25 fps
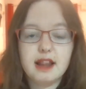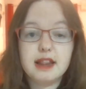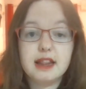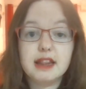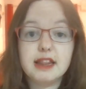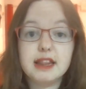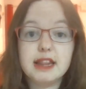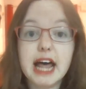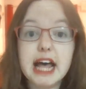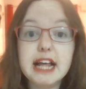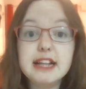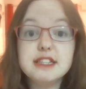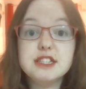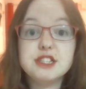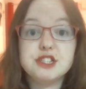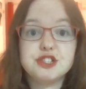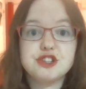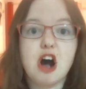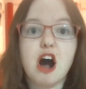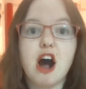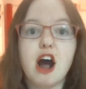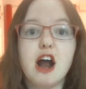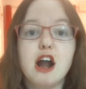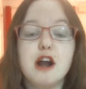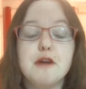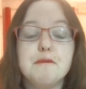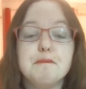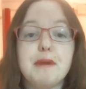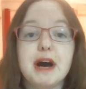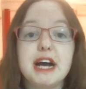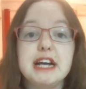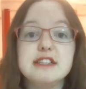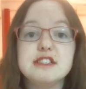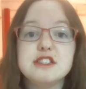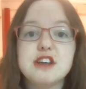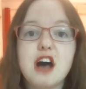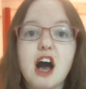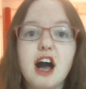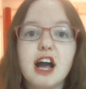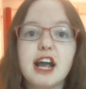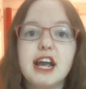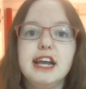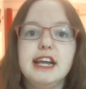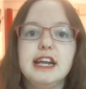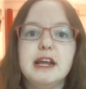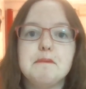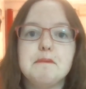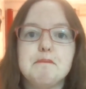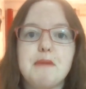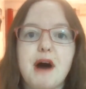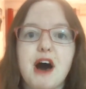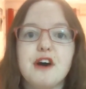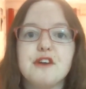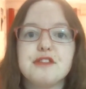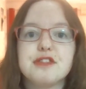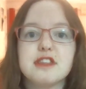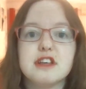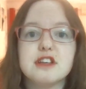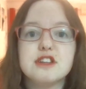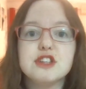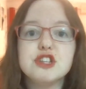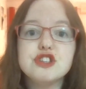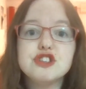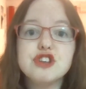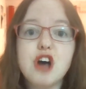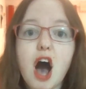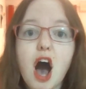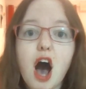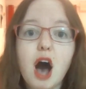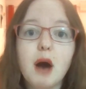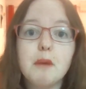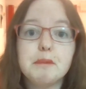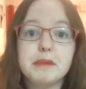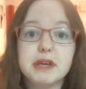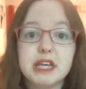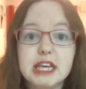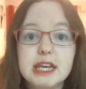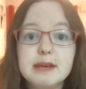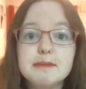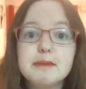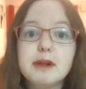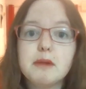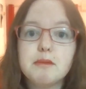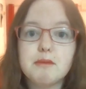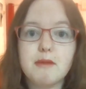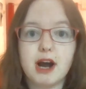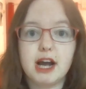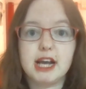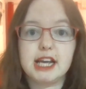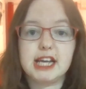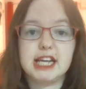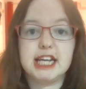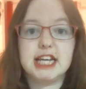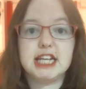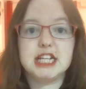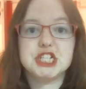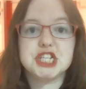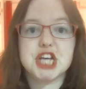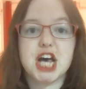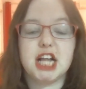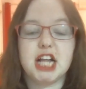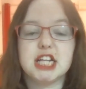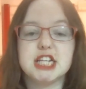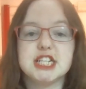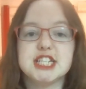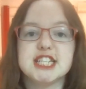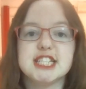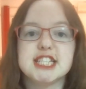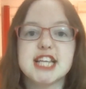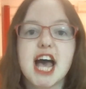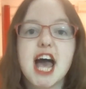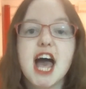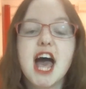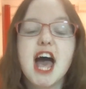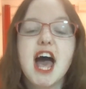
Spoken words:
Let's start by talking about the top email marketing challenges